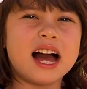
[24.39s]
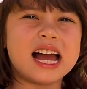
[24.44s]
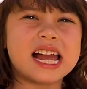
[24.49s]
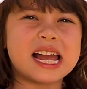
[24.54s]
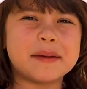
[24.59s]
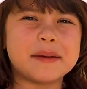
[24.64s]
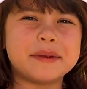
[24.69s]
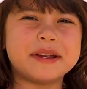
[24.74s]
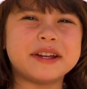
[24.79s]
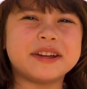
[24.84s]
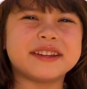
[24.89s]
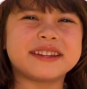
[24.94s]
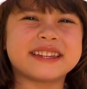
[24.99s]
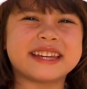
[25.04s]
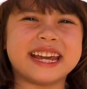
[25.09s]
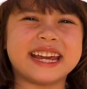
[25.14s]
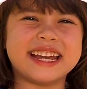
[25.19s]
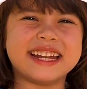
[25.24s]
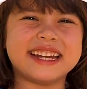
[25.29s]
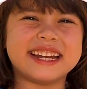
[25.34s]
Hi, I'm here with
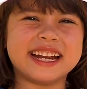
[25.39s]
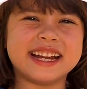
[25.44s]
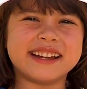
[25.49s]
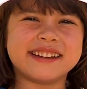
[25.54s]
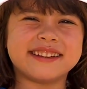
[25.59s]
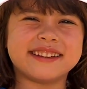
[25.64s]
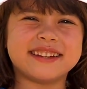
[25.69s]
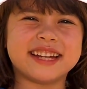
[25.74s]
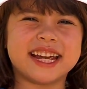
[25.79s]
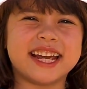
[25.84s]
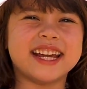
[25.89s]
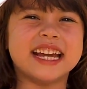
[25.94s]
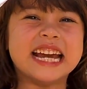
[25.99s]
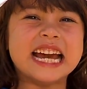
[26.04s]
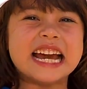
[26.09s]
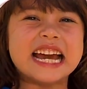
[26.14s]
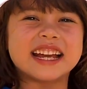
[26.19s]
Katie, and today